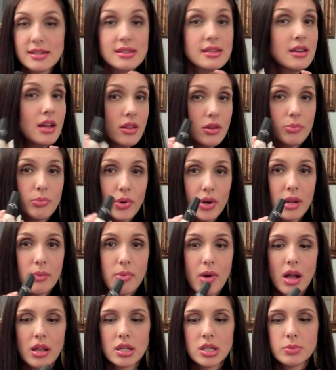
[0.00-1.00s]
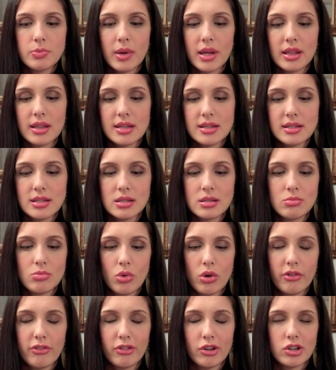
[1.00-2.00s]
is another pretty polish, but this is
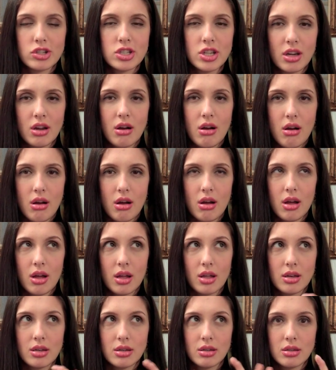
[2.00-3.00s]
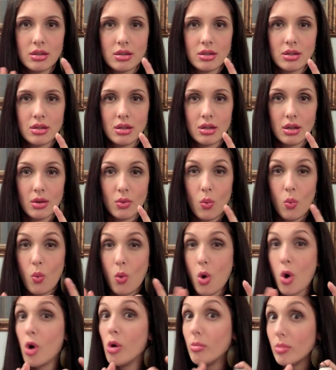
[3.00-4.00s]
more verging on
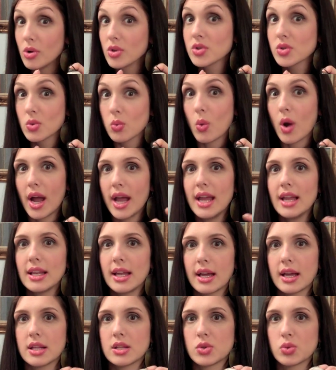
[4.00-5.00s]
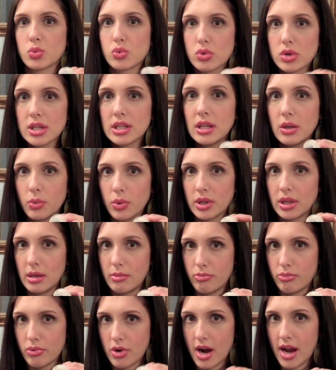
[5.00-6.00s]
almost white. Like it's really, really
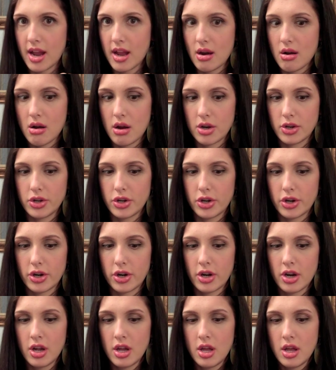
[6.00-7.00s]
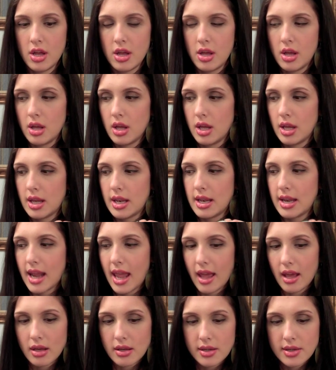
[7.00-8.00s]
bright on your
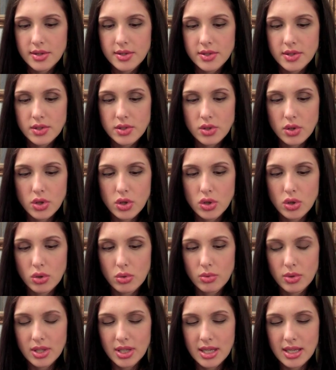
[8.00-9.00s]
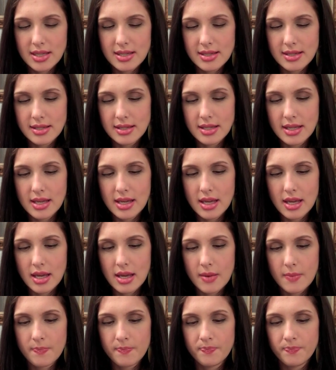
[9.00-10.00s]
nails, so you don't really
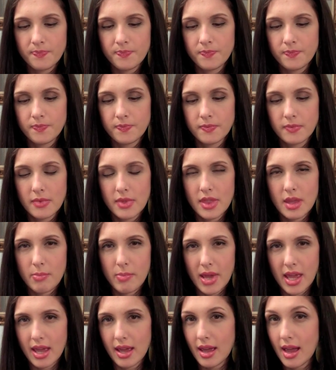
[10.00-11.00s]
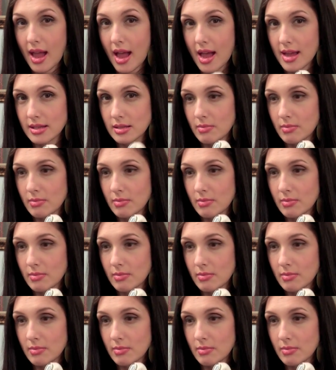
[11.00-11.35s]
see the pink as